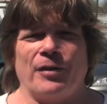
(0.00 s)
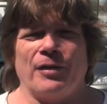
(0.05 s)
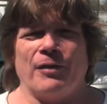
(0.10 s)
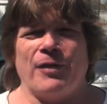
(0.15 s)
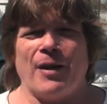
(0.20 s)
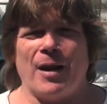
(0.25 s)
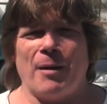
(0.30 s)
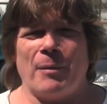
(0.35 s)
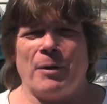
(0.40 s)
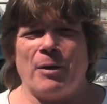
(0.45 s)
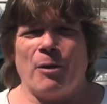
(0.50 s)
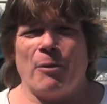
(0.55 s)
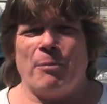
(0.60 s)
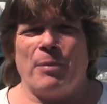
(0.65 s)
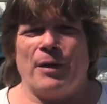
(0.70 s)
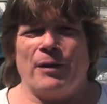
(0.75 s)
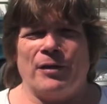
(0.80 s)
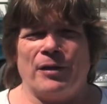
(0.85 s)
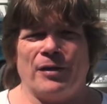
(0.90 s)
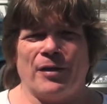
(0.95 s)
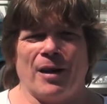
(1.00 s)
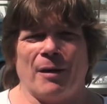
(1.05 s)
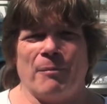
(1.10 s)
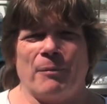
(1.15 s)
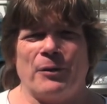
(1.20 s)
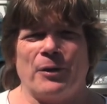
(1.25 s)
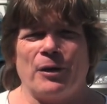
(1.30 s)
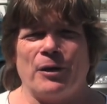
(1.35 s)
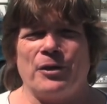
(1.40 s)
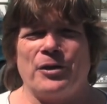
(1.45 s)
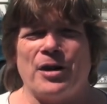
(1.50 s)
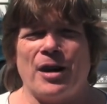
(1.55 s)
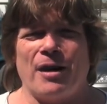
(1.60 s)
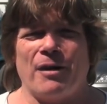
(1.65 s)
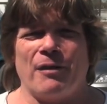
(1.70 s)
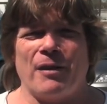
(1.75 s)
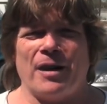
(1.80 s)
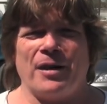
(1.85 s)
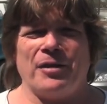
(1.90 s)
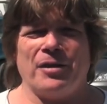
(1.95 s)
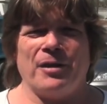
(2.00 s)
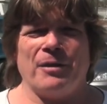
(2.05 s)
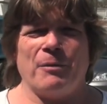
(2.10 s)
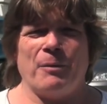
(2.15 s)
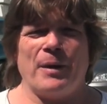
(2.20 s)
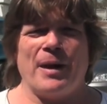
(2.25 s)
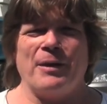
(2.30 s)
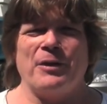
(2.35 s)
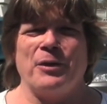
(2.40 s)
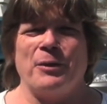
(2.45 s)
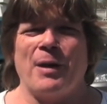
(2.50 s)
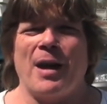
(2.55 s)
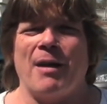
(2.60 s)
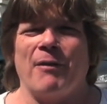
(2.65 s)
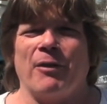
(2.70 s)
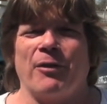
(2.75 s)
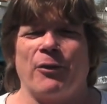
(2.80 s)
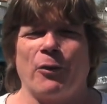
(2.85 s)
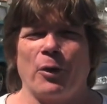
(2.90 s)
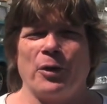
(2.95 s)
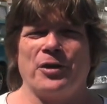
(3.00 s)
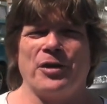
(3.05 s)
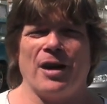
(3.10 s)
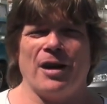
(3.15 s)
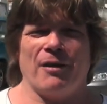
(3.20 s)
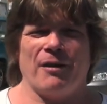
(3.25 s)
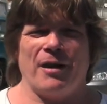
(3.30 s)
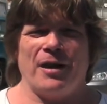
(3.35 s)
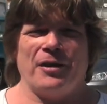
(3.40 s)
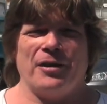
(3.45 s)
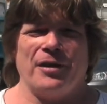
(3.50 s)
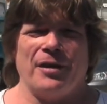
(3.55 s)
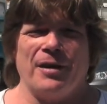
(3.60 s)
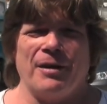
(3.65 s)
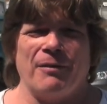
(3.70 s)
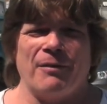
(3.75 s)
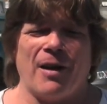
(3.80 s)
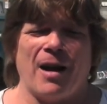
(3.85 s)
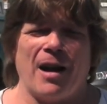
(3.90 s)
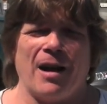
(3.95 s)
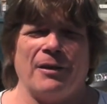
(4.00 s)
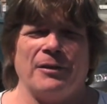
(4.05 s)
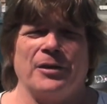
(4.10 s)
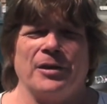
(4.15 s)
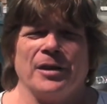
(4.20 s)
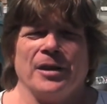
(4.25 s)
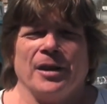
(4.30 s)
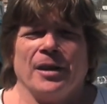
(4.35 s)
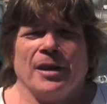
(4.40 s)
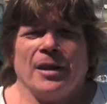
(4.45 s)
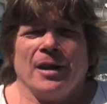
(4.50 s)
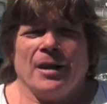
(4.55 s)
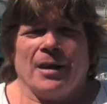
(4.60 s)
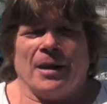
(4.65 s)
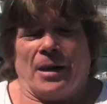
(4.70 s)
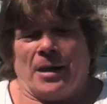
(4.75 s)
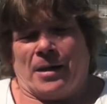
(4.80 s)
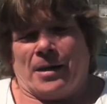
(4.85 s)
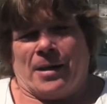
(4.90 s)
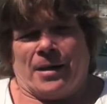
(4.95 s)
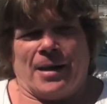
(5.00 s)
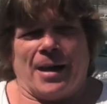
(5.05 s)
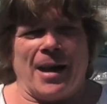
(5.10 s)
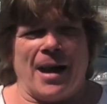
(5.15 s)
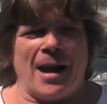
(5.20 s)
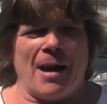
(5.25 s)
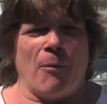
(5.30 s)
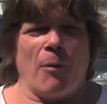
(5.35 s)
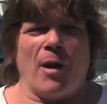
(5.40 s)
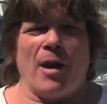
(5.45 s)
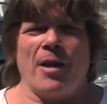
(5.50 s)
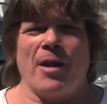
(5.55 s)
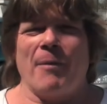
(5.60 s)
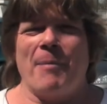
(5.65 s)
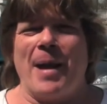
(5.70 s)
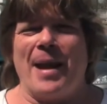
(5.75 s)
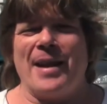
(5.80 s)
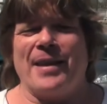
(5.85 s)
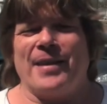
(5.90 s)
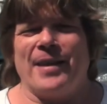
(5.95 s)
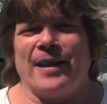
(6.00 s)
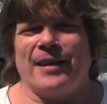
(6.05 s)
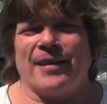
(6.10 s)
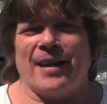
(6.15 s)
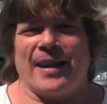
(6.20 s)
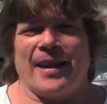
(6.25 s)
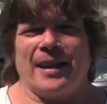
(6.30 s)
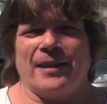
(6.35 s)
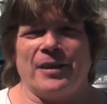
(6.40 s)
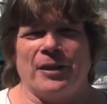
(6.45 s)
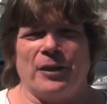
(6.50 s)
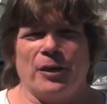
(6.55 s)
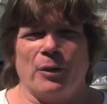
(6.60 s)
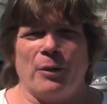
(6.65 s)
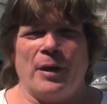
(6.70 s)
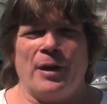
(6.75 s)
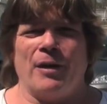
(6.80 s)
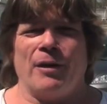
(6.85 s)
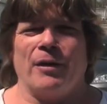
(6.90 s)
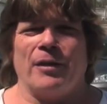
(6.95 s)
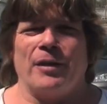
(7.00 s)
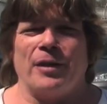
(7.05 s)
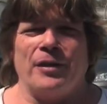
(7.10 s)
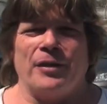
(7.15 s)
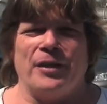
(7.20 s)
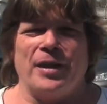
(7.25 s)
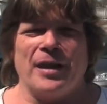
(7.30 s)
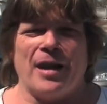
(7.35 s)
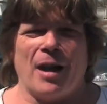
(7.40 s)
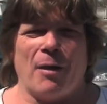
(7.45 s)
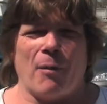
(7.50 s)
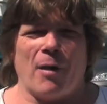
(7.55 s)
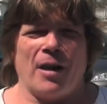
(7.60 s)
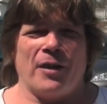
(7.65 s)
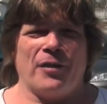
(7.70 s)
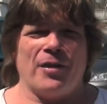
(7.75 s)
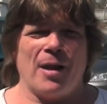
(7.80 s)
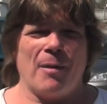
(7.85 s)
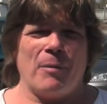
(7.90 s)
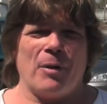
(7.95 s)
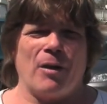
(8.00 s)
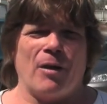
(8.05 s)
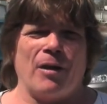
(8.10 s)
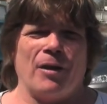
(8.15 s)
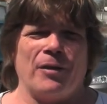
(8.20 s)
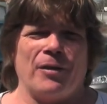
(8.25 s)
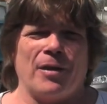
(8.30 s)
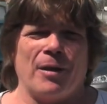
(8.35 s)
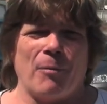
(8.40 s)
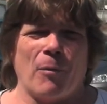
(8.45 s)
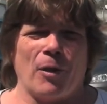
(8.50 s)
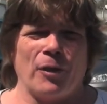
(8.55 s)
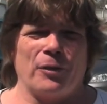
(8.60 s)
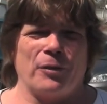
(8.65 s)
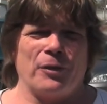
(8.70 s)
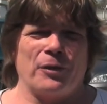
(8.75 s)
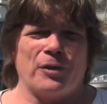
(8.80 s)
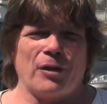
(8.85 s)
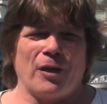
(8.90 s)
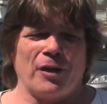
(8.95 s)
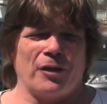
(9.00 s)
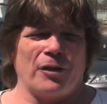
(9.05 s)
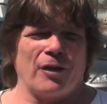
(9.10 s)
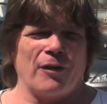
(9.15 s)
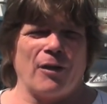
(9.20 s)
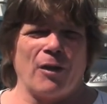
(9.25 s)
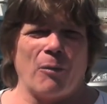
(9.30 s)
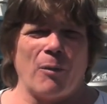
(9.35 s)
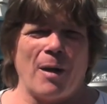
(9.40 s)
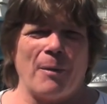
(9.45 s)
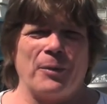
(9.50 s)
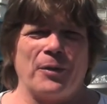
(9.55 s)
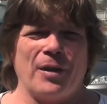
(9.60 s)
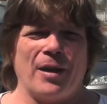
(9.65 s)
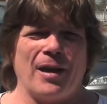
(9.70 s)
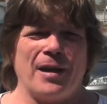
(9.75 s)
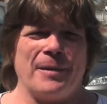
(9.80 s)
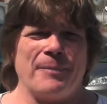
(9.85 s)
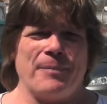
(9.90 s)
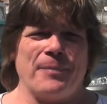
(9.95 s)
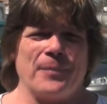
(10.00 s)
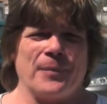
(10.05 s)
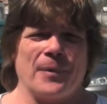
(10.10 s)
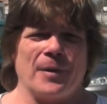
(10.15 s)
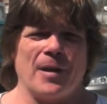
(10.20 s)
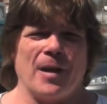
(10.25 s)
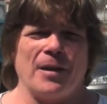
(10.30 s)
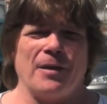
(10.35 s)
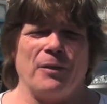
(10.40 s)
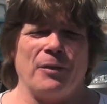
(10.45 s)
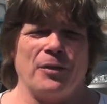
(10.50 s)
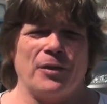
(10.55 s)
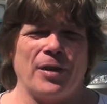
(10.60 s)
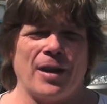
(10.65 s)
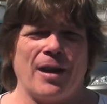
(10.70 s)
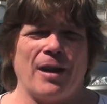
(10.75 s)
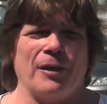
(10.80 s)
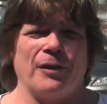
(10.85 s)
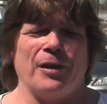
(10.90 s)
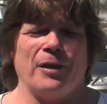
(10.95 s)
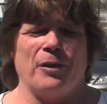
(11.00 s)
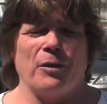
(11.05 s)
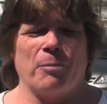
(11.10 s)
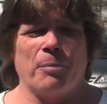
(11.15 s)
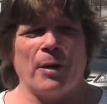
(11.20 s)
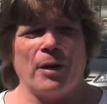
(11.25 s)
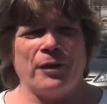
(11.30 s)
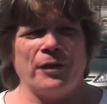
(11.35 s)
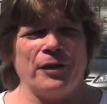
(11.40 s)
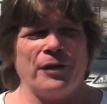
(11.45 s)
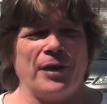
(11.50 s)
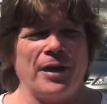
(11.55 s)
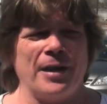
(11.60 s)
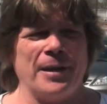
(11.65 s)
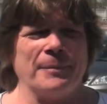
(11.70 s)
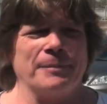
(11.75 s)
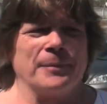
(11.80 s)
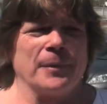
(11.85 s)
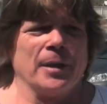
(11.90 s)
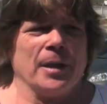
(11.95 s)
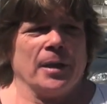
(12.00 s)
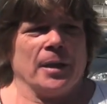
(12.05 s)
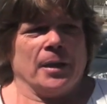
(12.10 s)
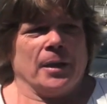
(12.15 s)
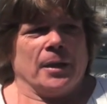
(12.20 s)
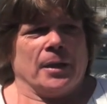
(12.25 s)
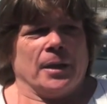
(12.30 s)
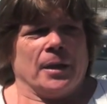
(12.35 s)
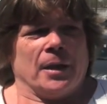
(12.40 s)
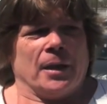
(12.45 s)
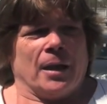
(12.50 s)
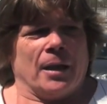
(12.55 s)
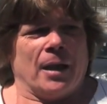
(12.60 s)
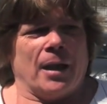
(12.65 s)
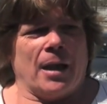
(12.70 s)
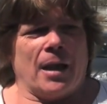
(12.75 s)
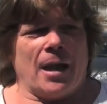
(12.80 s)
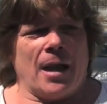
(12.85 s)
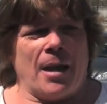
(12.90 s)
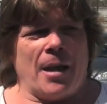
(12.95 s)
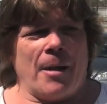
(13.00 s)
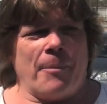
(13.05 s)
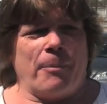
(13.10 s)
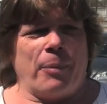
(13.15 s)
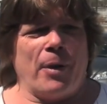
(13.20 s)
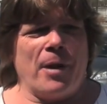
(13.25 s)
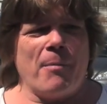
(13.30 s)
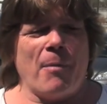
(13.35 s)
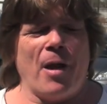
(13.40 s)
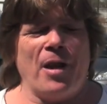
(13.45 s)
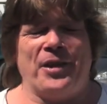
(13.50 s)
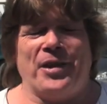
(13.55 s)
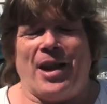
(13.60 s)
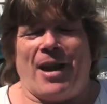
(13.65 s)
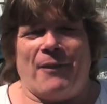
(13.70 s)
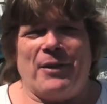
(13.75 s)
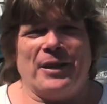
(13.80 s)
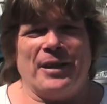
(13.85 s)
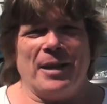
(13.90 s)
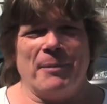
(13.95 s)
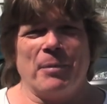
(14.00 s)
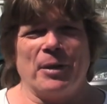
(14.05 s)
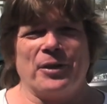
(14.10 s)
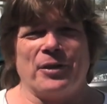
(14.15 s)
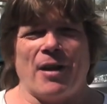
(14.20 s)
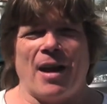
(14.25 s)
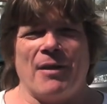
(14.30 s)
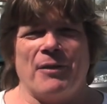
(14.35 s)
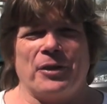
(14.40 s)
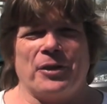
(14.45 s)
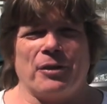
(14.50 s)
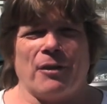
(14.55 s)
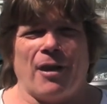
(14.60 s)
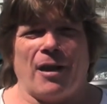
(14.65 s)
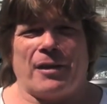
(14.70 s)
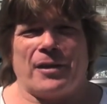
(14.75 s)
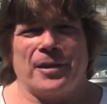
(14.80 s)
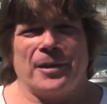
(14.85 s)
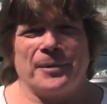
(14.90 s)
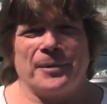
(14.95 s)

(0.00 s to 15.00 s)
is a family-owned business. I'm third generation. We do have a fourth generation involved. One of the many things I get to do here are these DIY seminars. I'm also in charge of our website. I do sales, I do purchasing. Pretty much everything but drive a truck.